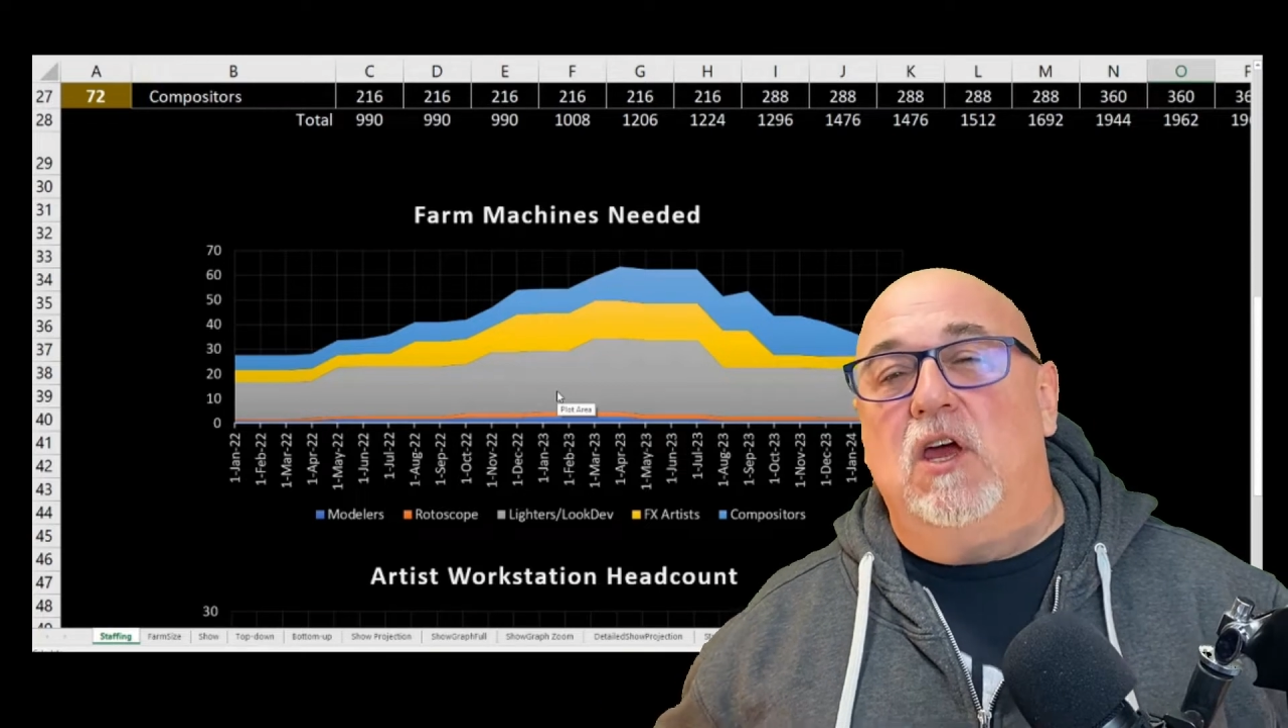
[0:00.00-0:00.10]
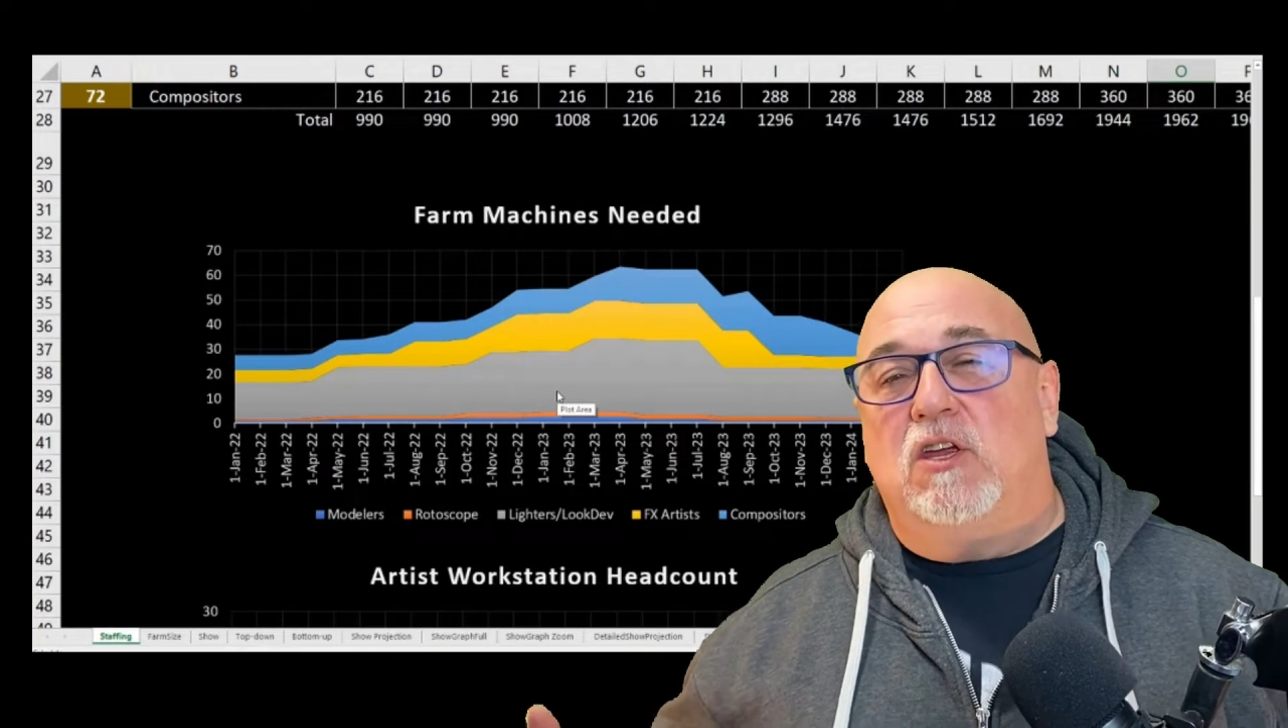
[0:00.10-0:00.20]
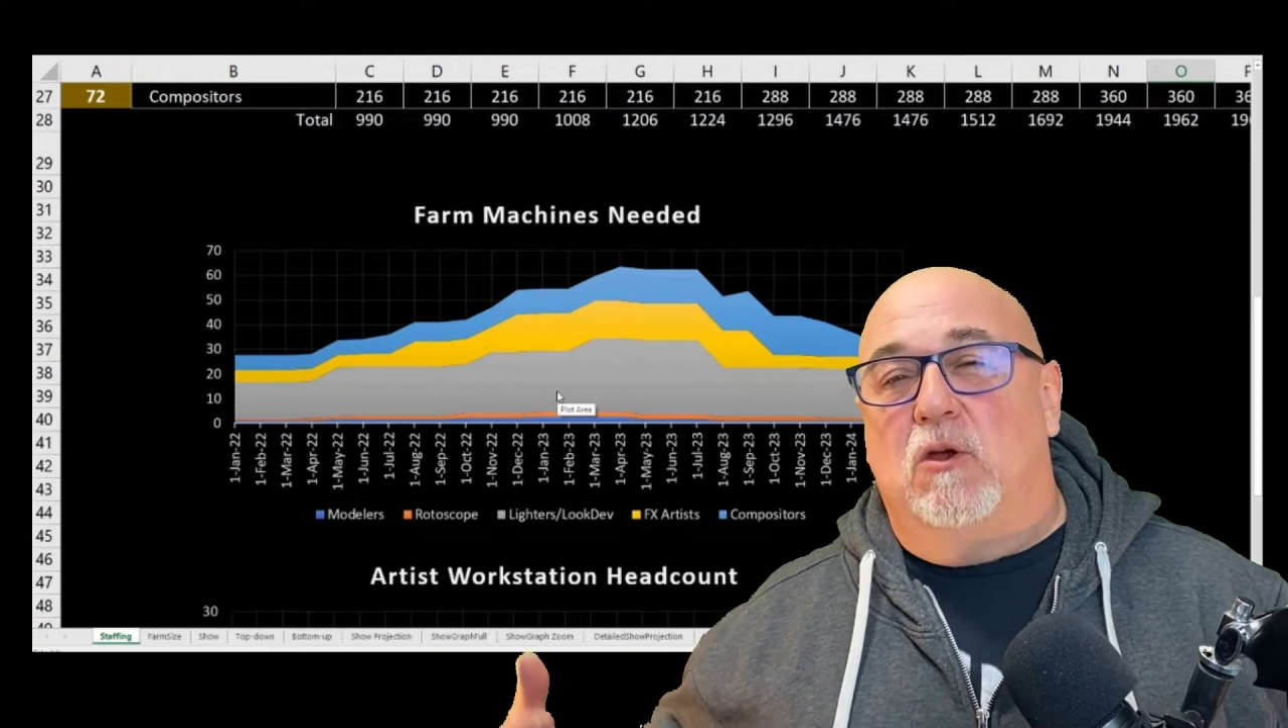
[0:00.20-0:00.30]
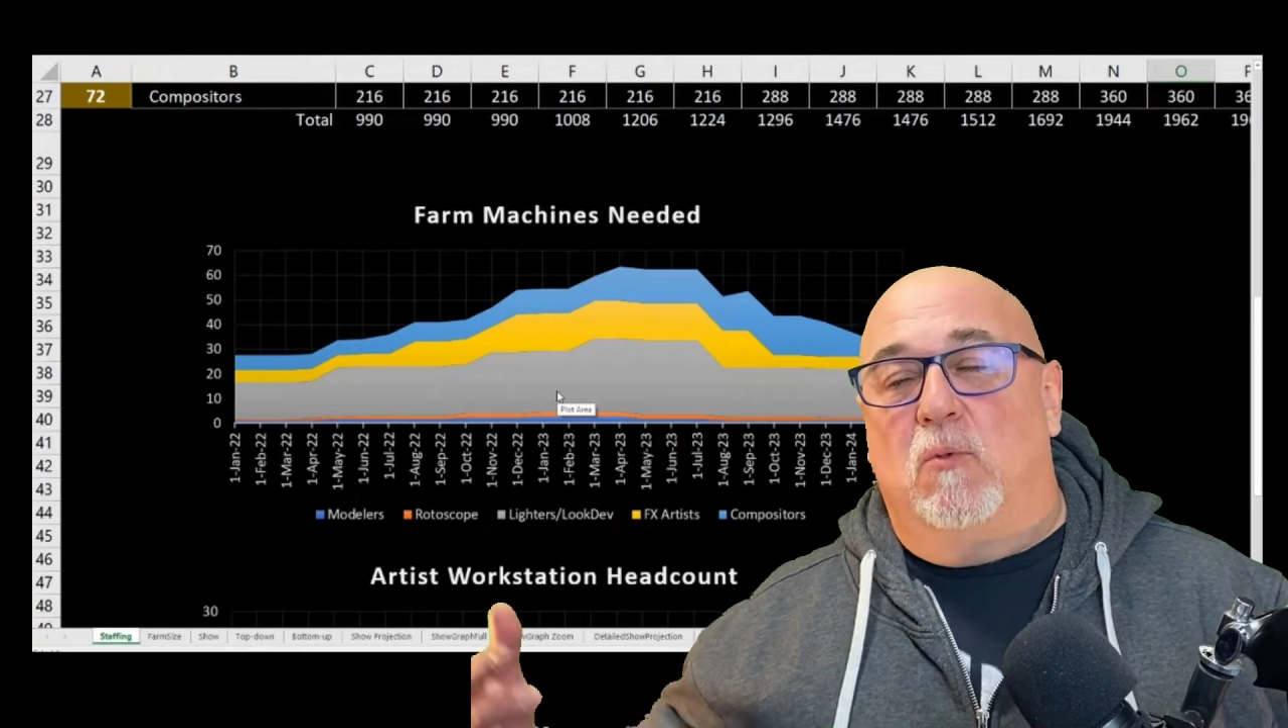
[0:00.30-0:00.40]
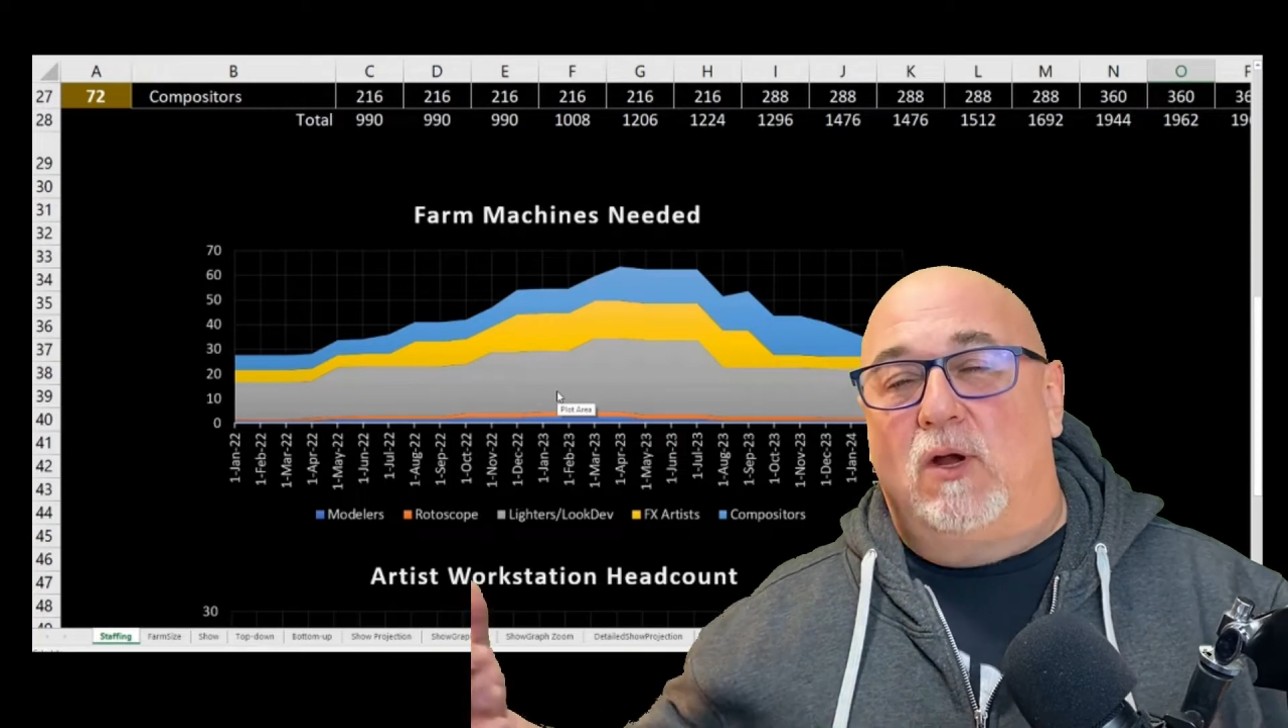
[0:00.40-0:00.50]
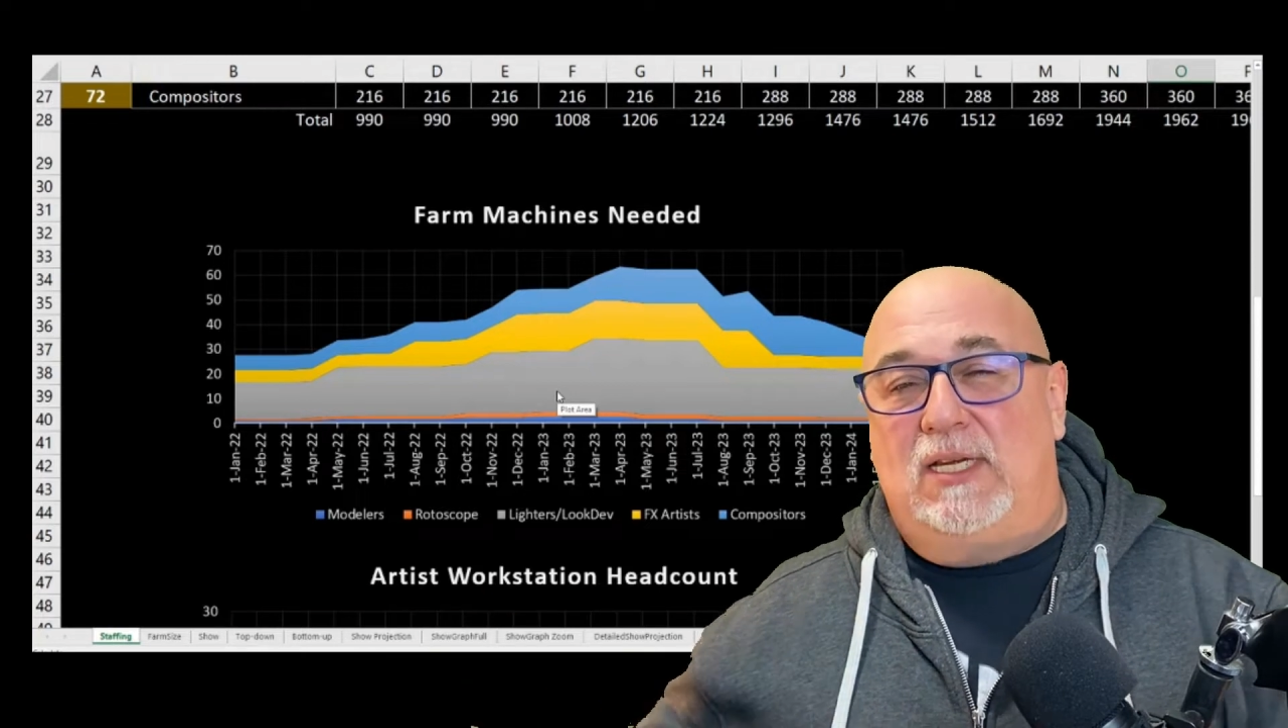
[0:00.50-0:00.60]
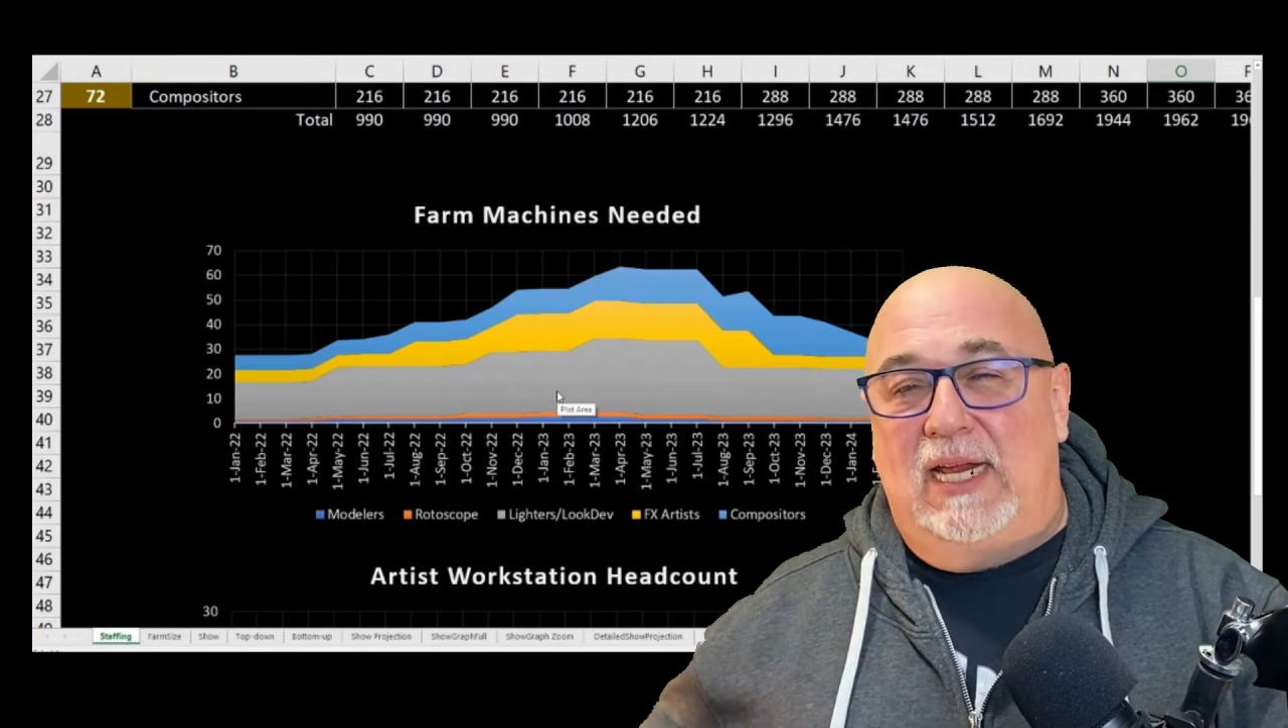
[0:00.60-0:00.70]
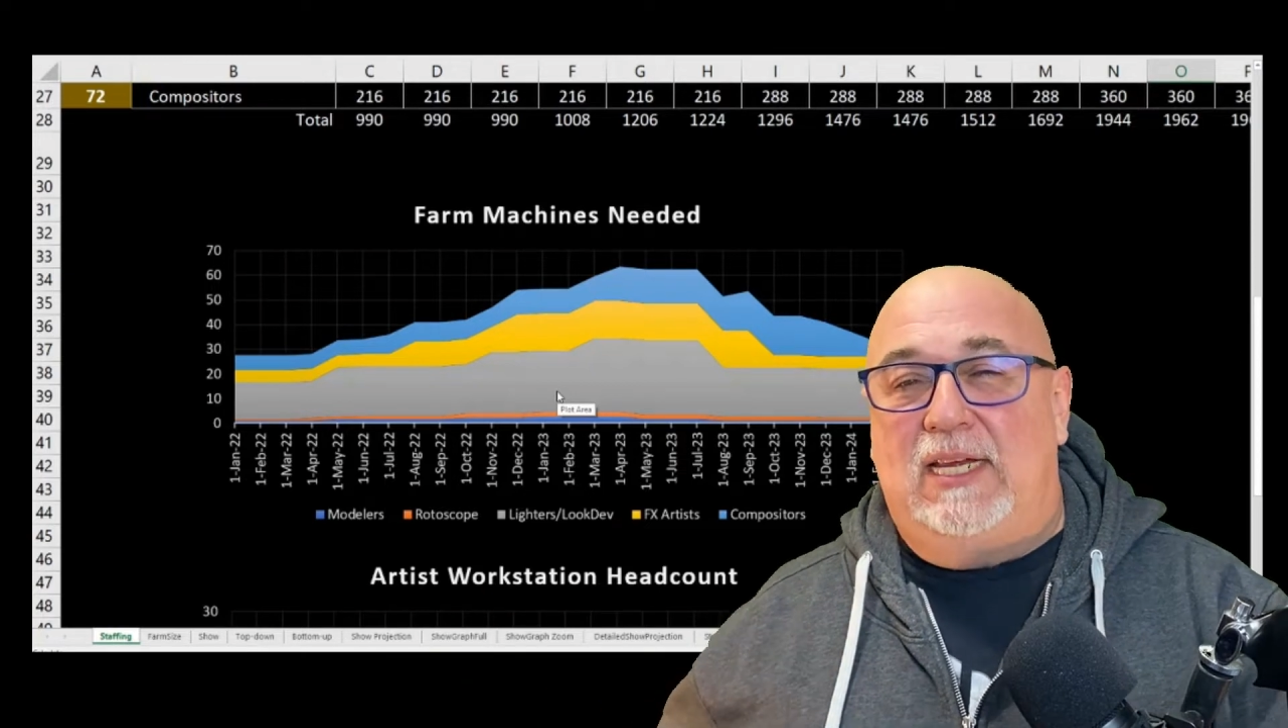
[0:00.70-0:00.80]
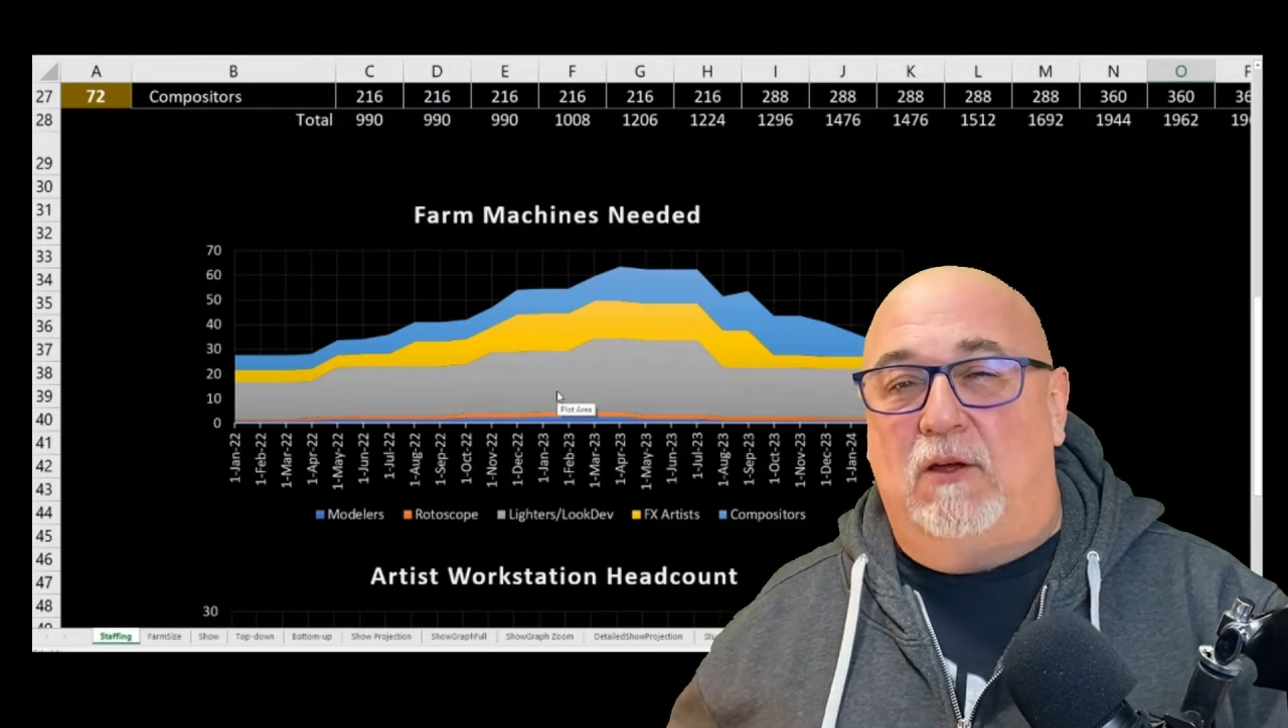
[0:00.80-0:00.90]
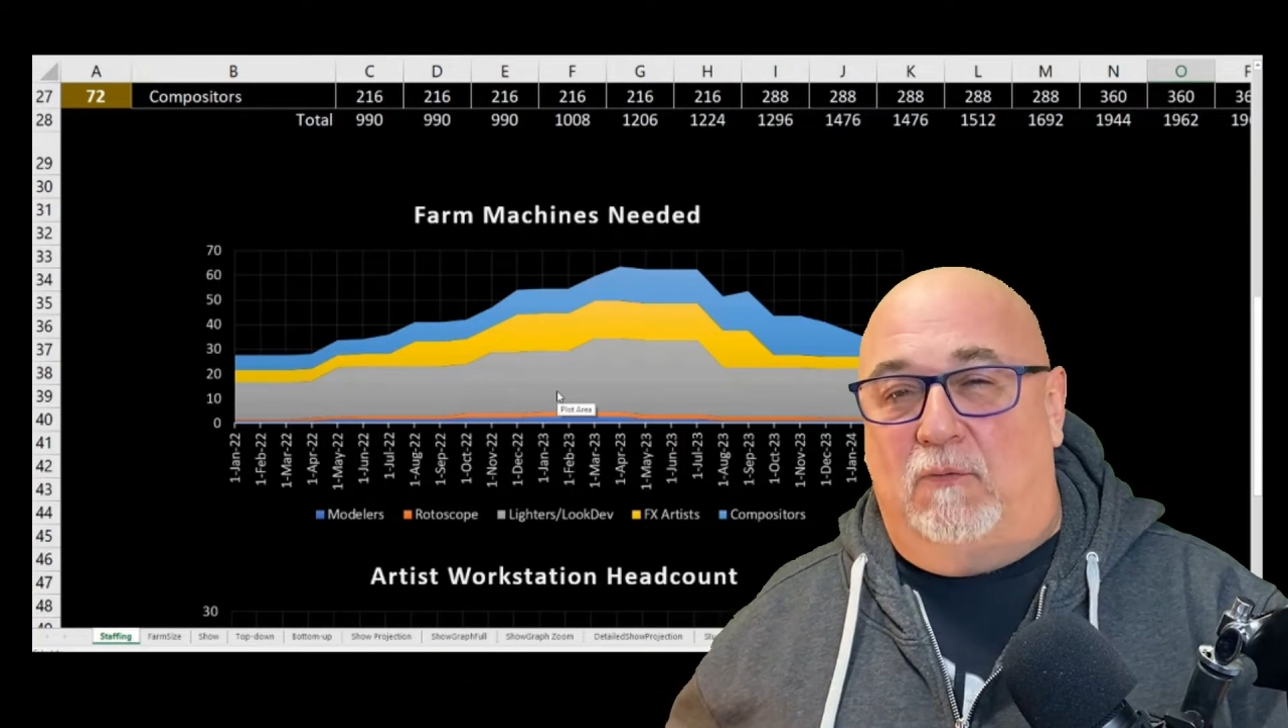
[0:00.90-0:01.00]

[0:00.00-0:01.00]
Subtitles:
your more detailed